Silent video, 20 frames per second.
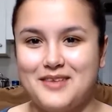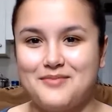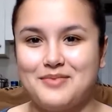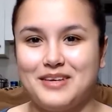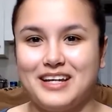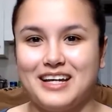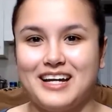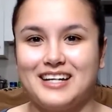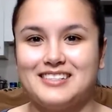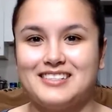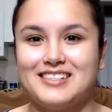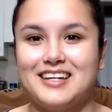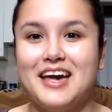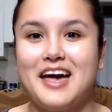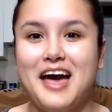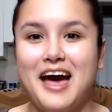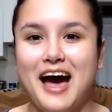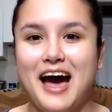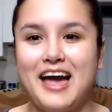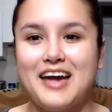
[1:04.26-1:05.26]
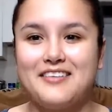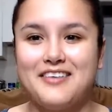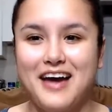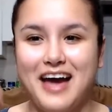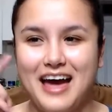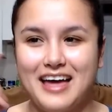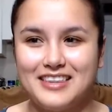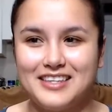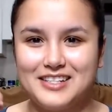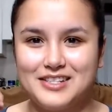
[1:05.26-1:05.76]
because I have
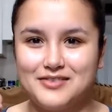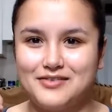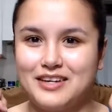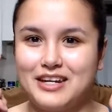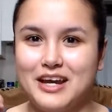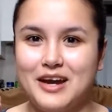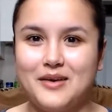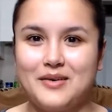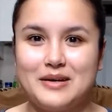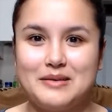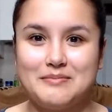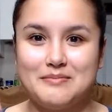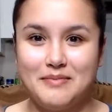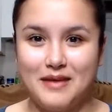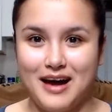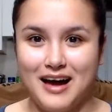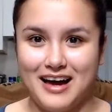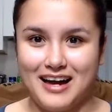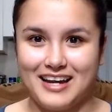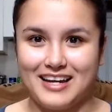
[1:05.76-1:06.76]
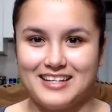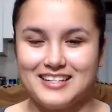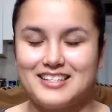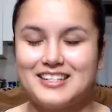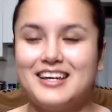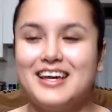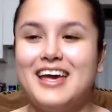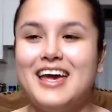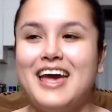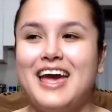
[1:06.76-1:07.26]
had this video in mind.
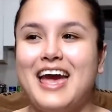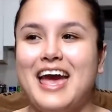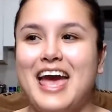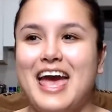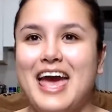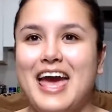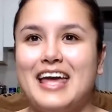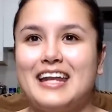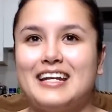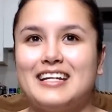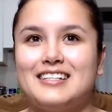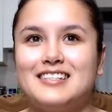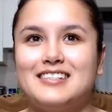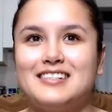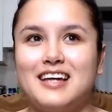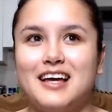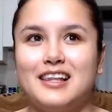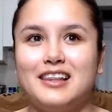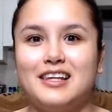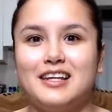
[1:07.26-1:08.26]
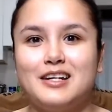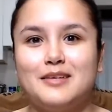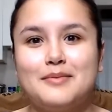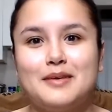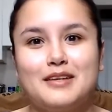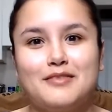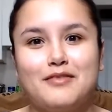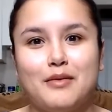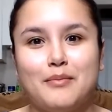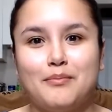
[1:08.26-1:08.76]
And it's a little bit
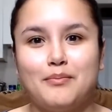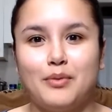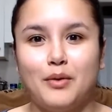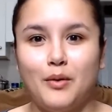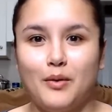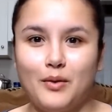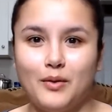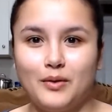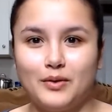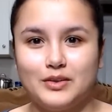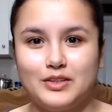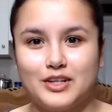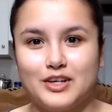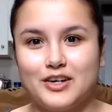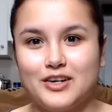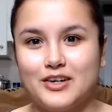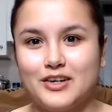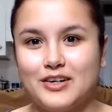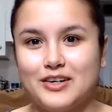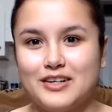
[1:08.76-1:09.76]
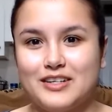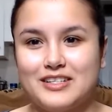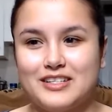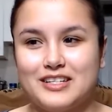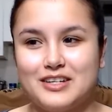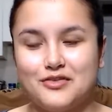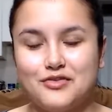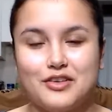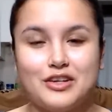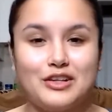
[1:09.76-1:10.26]
of a bolder,
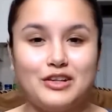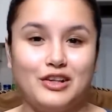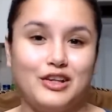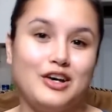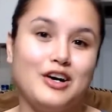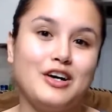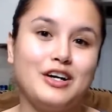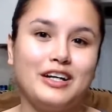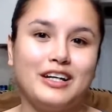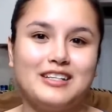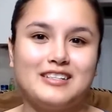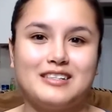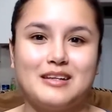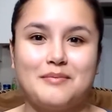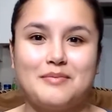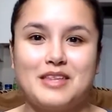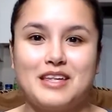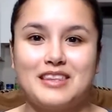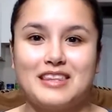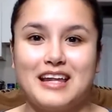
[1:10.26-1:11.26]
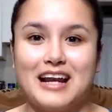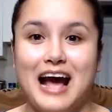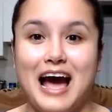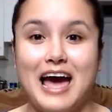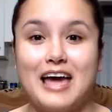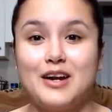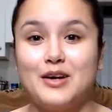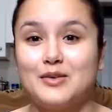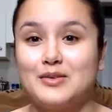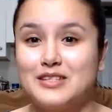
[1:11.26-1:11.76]
different look. It's something that I
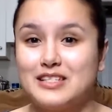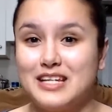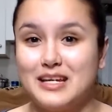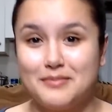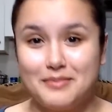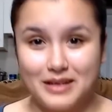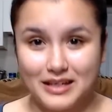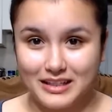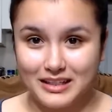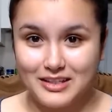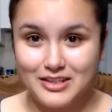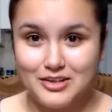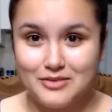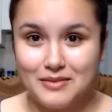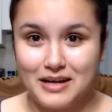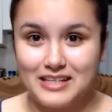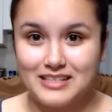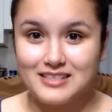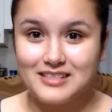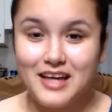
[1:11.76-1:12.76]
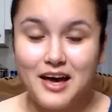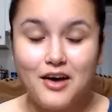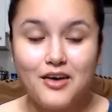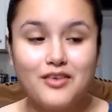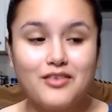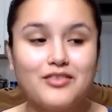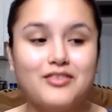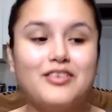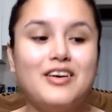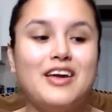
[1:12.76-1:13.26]
don't typically do
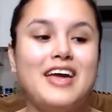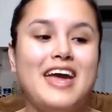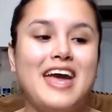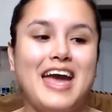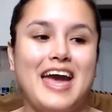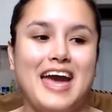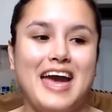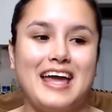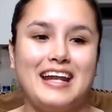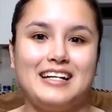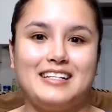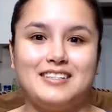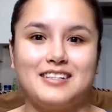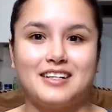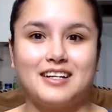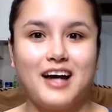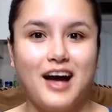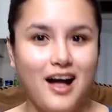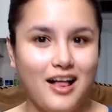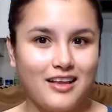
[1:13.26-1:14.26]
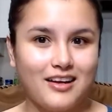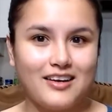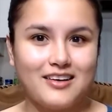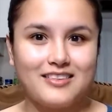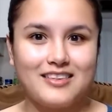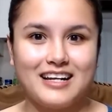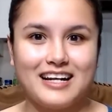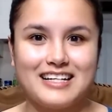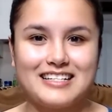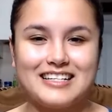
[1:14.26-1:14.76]
myself, and it's a color that
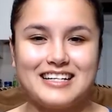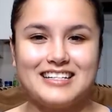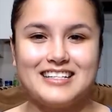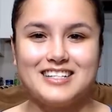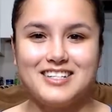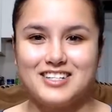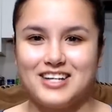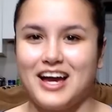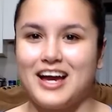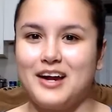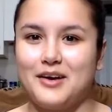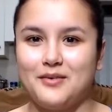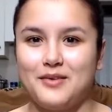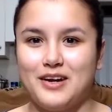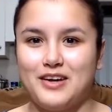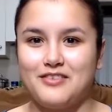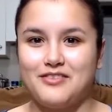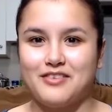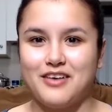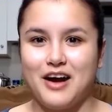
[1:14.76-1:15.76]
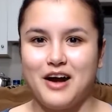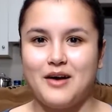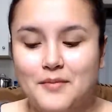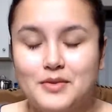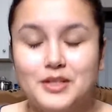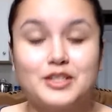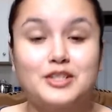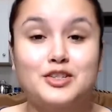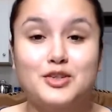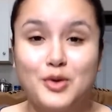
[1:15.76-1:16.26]
I tend to shy away from. The
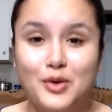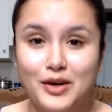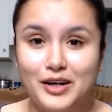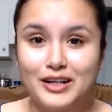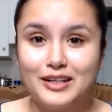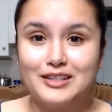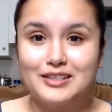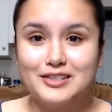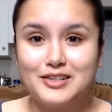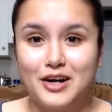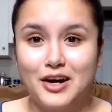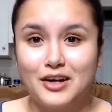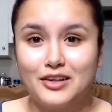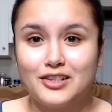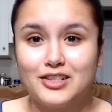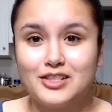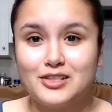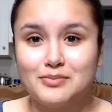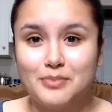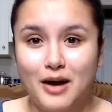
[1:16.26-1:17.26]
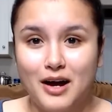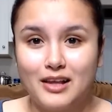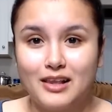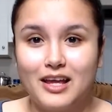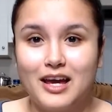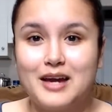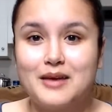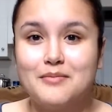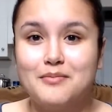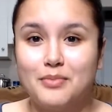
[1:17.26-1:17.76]
tutorial is called
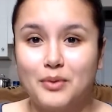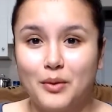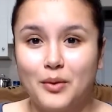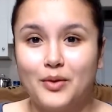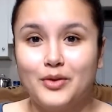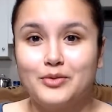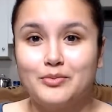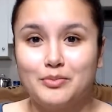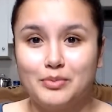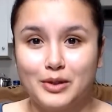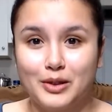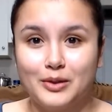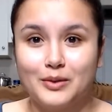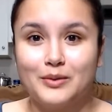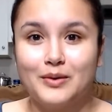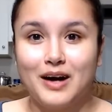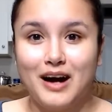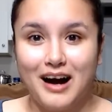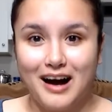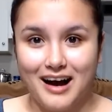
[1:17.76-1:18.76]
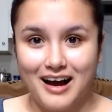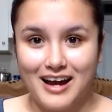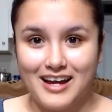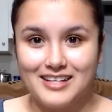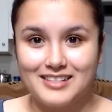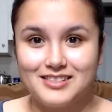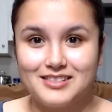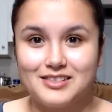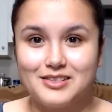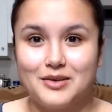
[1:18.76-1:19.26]
Spotlight Bold Blue Eyes.
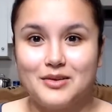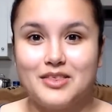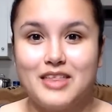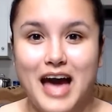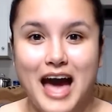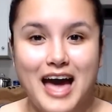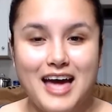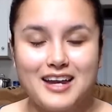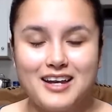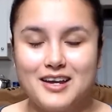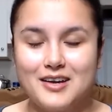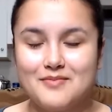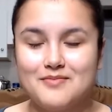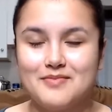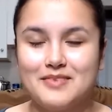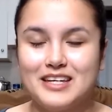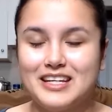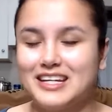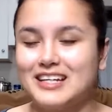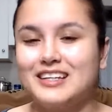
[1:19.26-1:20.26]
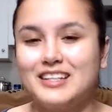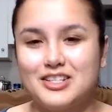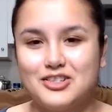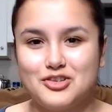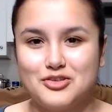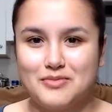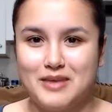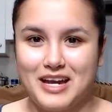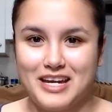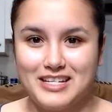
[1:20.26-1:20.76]
So that immediately drew
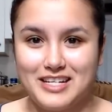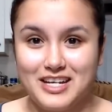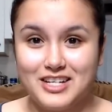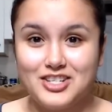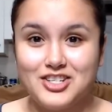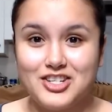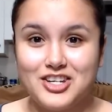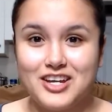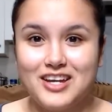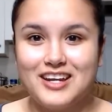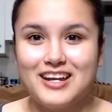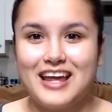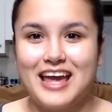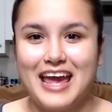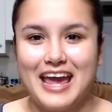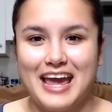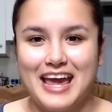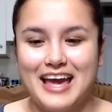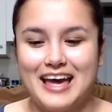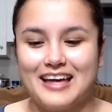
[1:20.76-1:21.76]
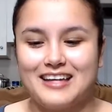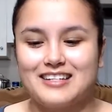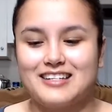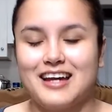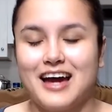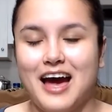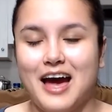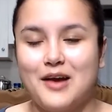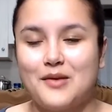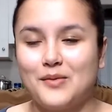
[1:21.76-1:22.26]
my attention, and
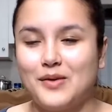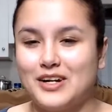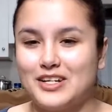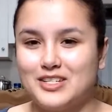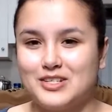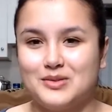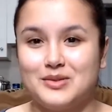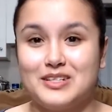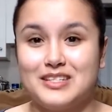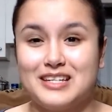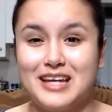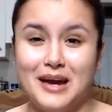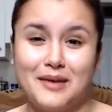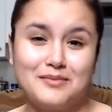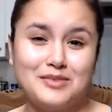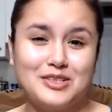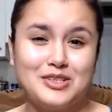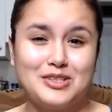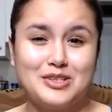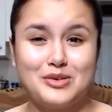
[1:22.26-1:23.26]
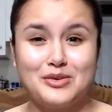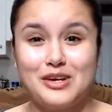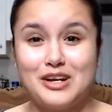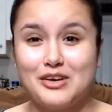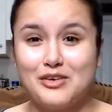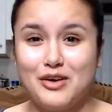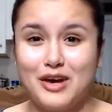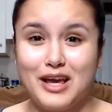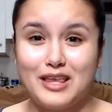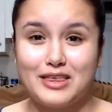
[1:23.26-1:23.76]
I want to attempt to
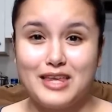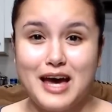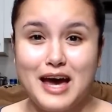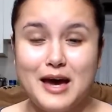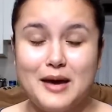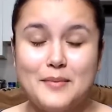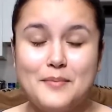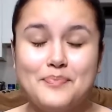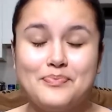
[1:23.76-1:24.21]
recreate that.